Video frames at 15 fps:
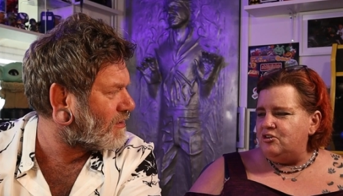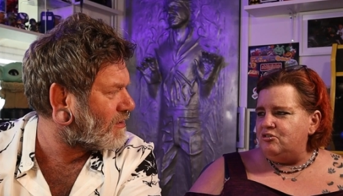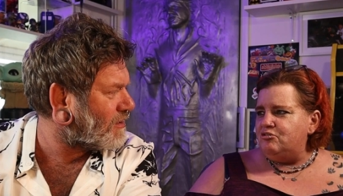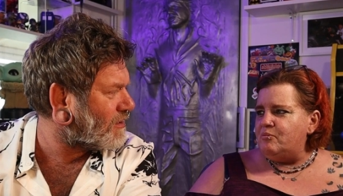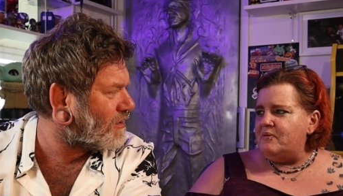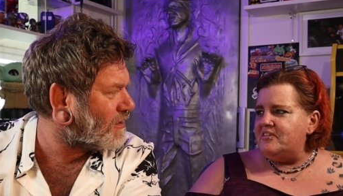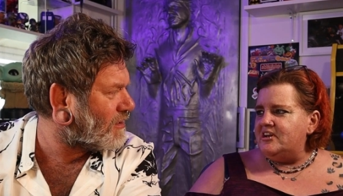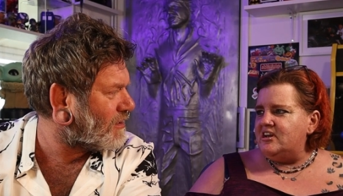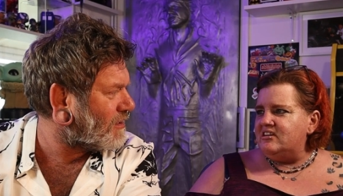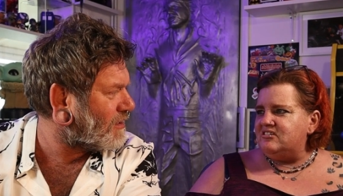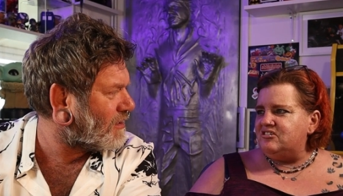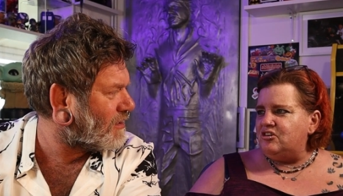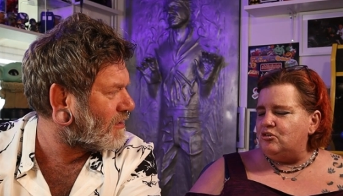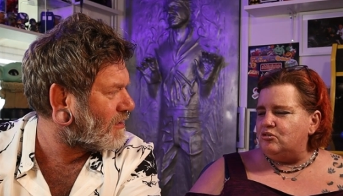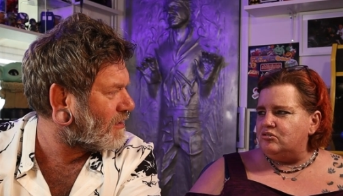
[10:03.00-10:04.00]
Speaker 1: who's the one that likes
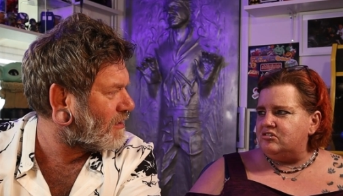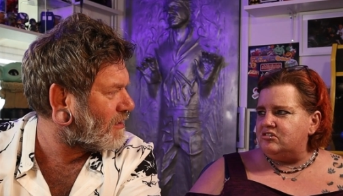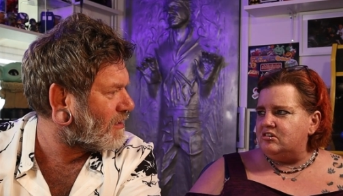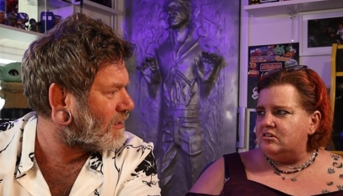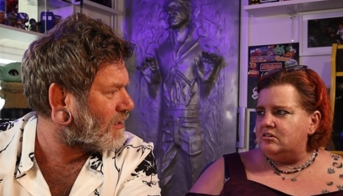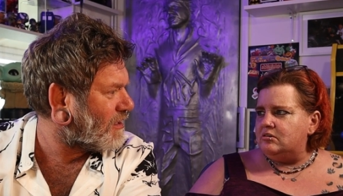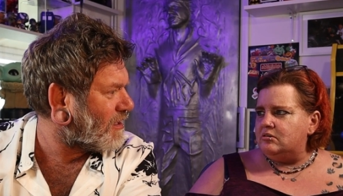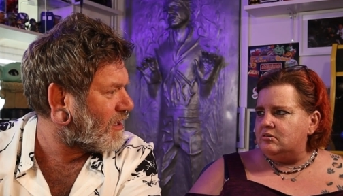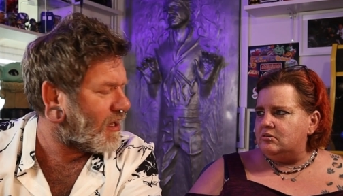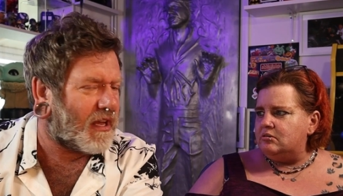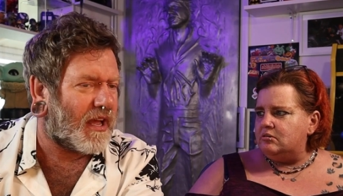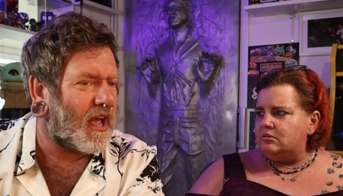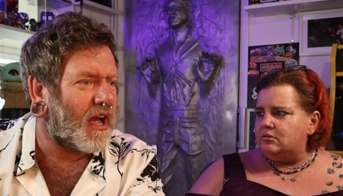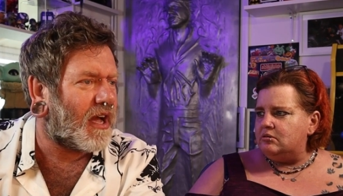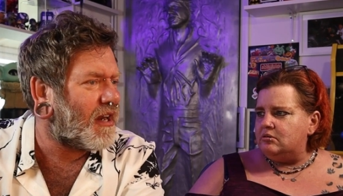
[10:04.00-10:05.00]
dogs?
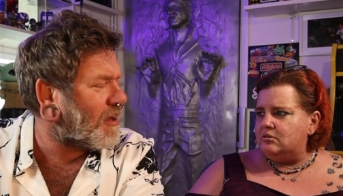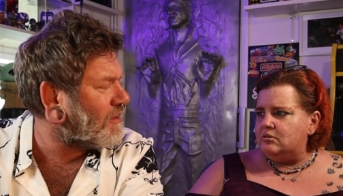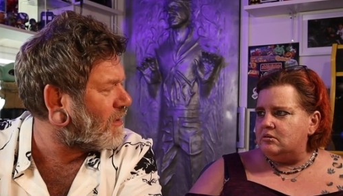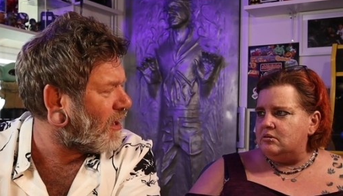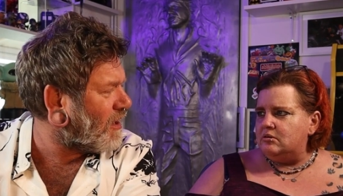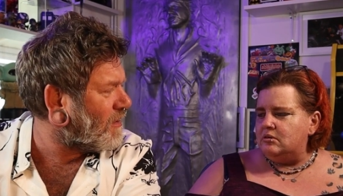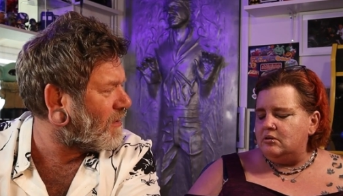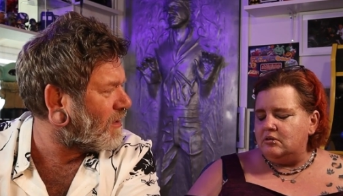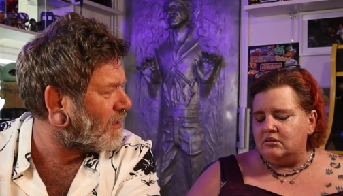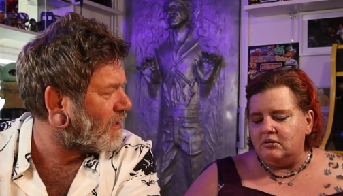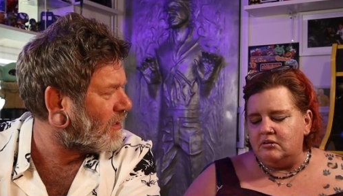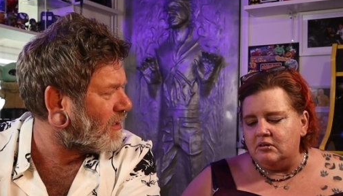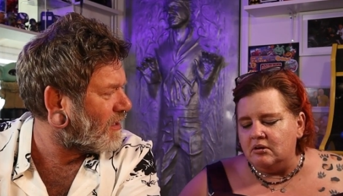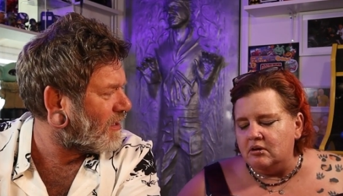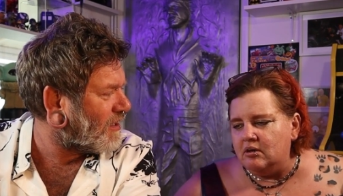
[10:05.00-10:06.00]
I don't
Speaker 2: know.
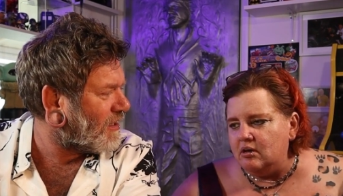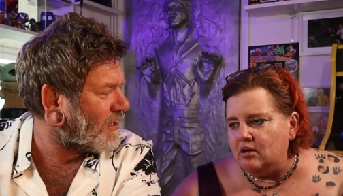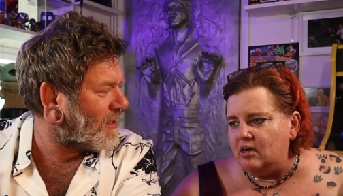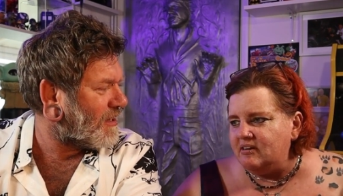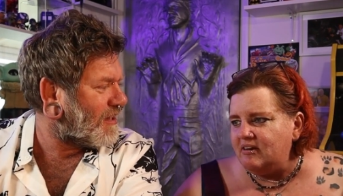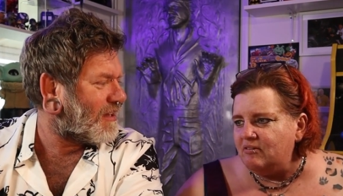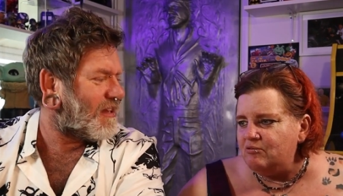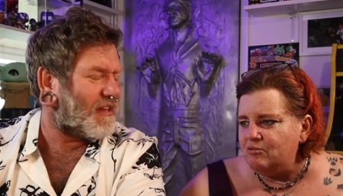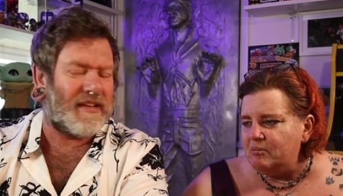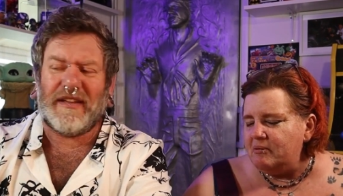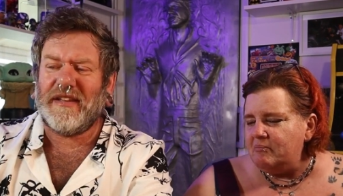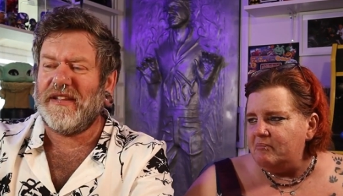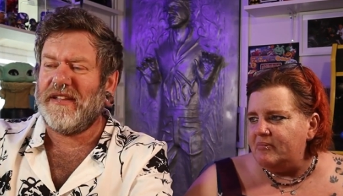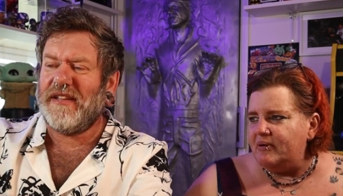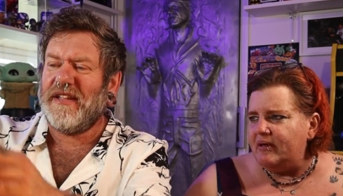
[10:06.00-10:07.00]
Speaker 1: I don't
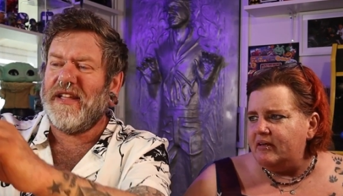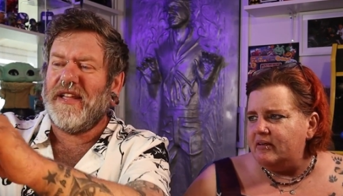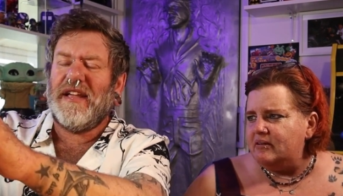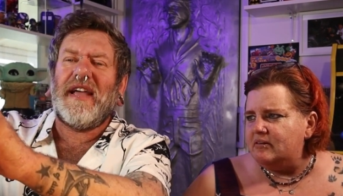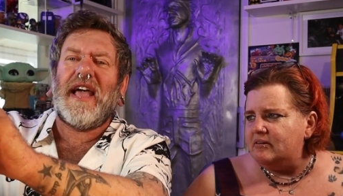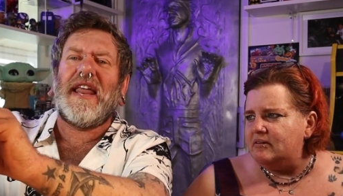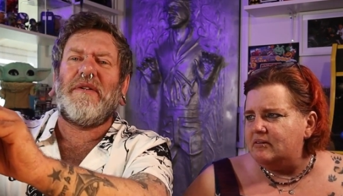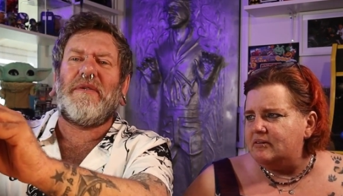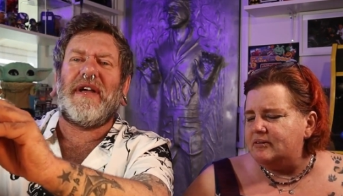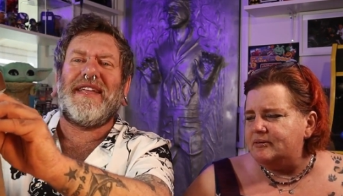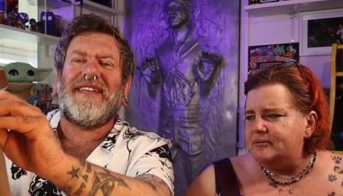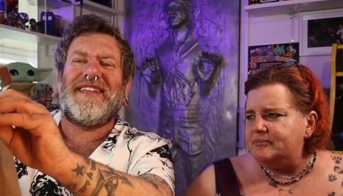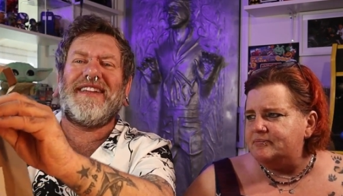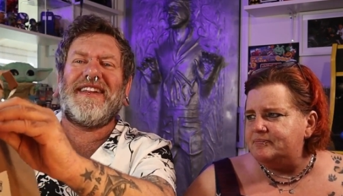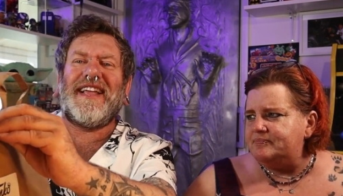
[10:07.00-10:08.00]
remember.
Speaker 2: Anyway,
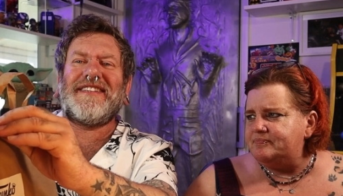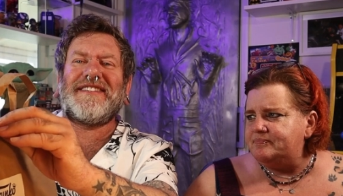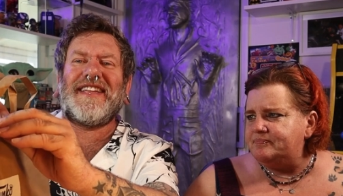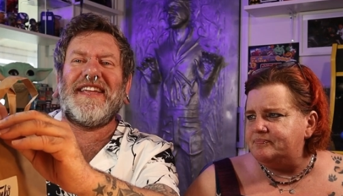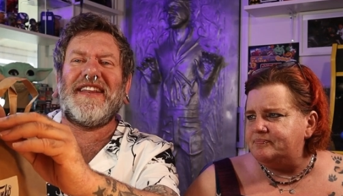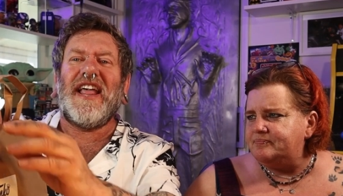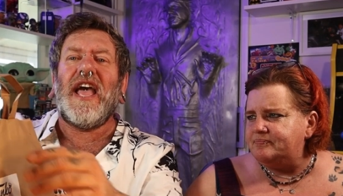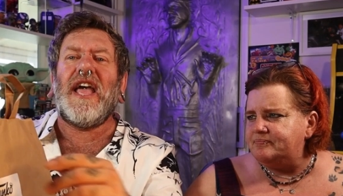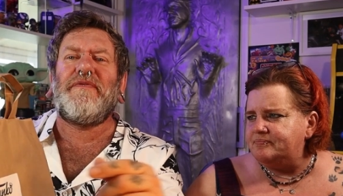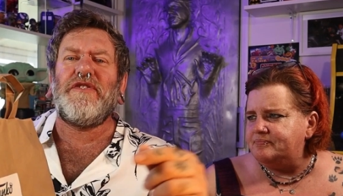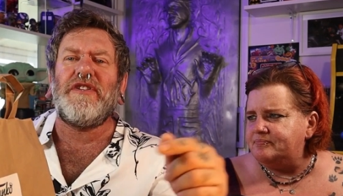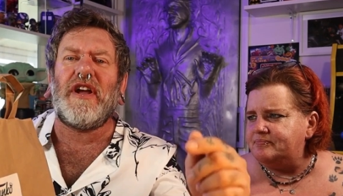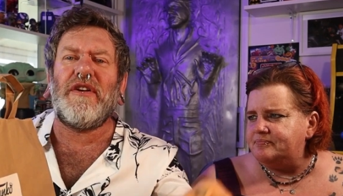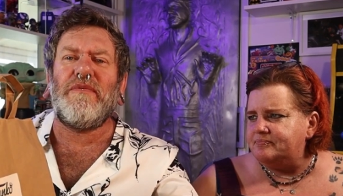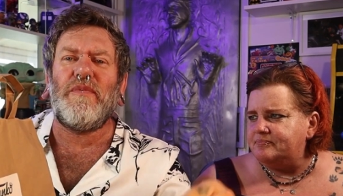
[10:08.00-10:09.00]
let's get in. If you
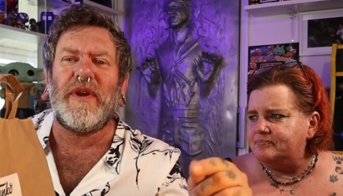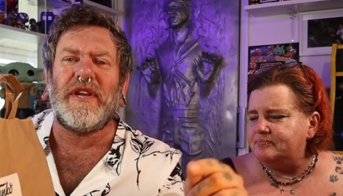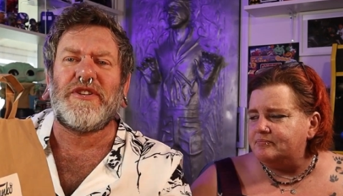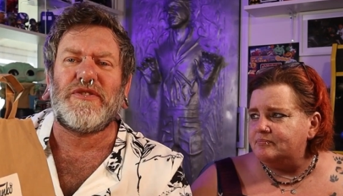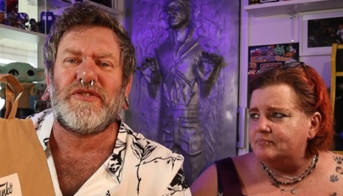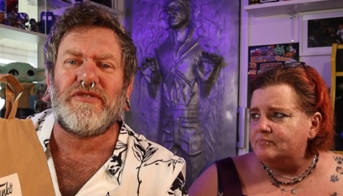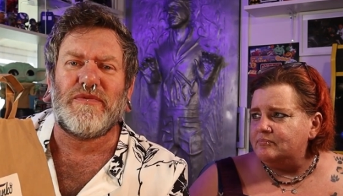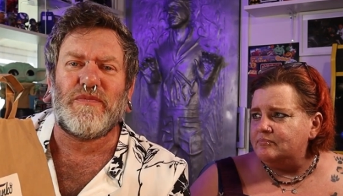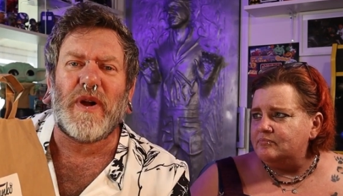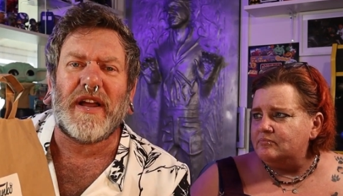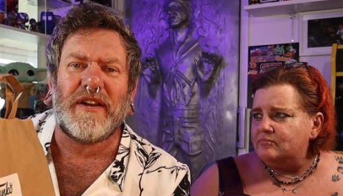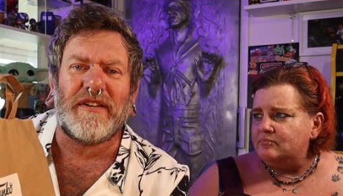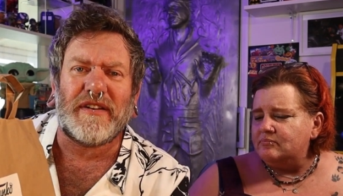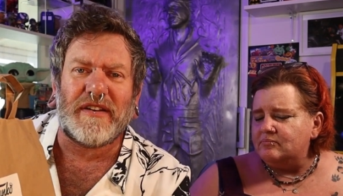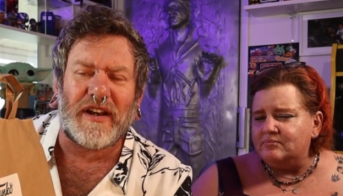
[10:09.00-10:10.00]
know which
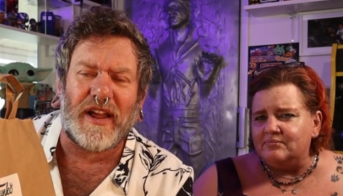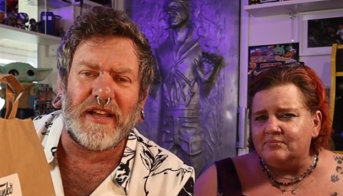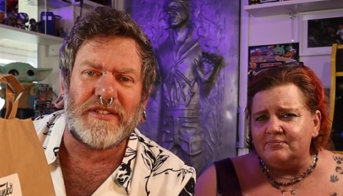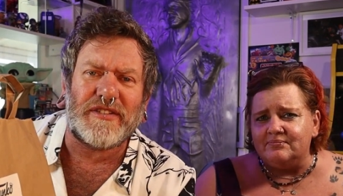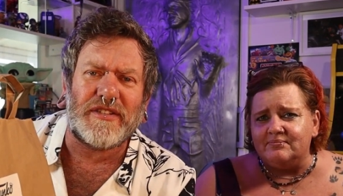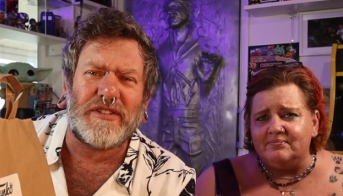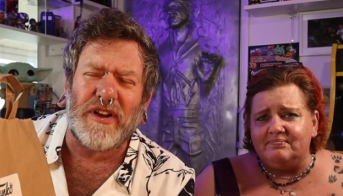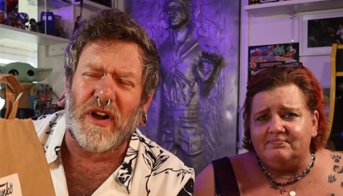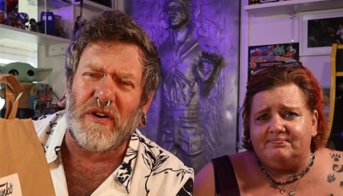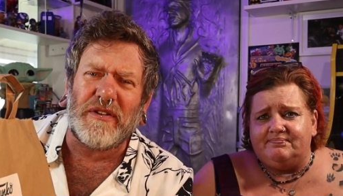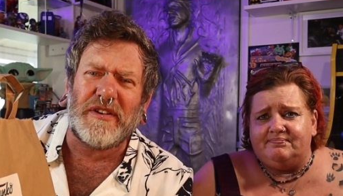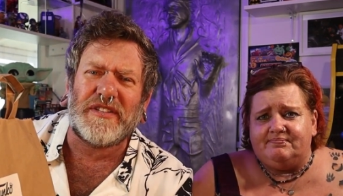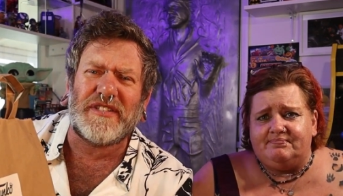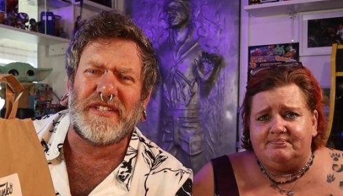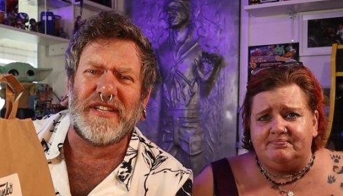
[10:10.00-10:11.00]
one likes the
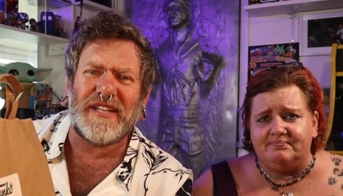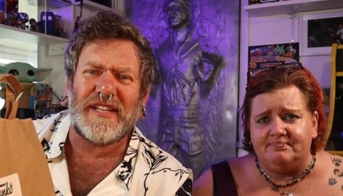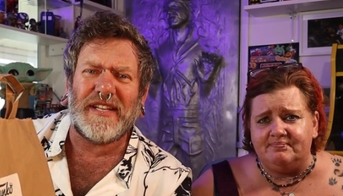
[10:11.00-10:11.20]
dogs.